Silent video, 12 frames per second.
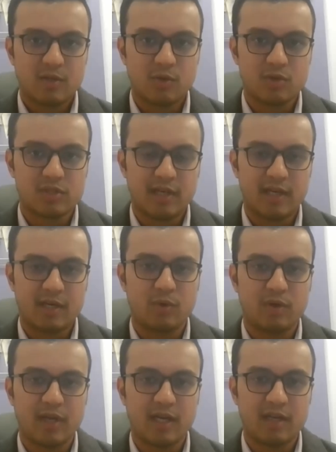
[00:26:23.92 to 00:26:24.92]
those 8
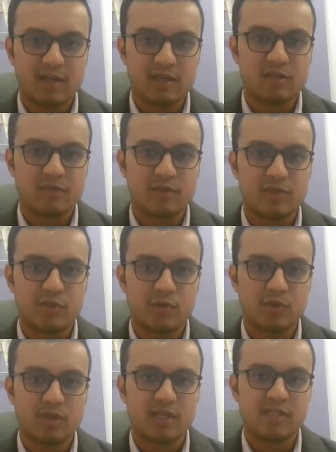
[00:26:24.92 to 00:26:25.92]
to 10 years of his
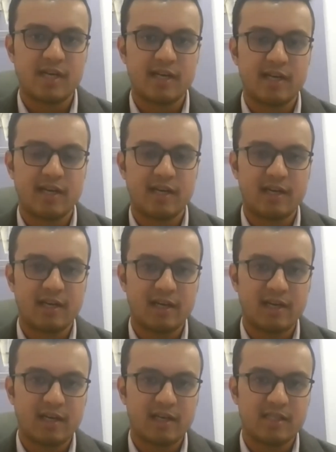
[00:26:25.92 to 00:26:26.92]
youth, he is
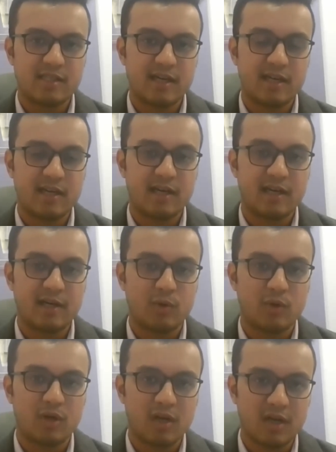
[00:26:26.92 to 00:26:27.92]
dedicating to
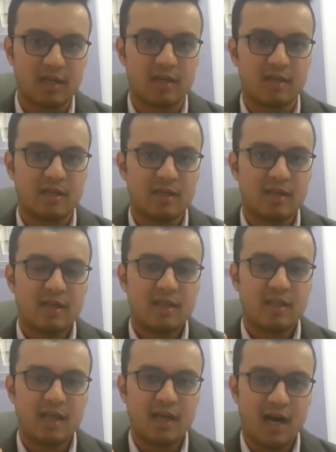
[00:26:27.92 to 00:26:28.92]
learn
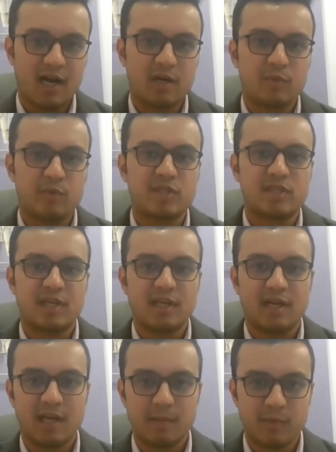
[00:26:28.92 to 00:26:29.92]
the art which can
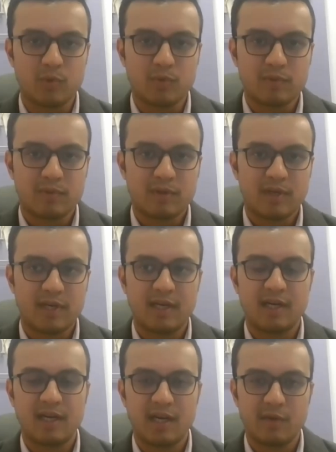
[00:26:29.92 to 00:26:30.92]
help you
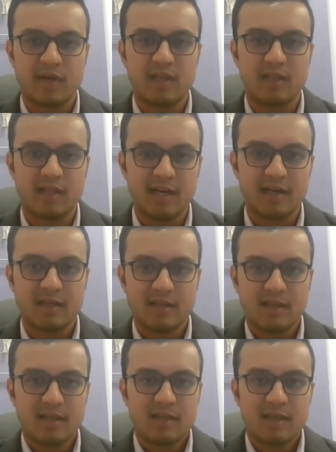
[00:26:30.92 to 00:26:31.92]
in delivering that
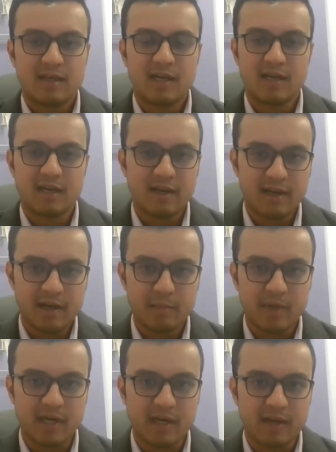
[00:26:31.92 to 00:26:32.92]
dental
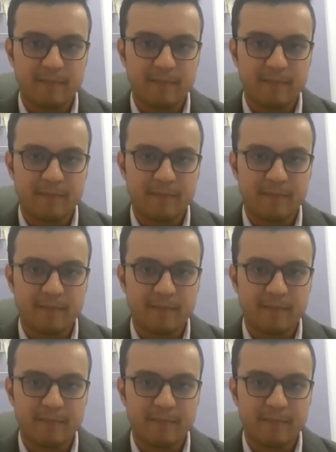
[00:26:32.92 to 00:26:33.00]
treatment.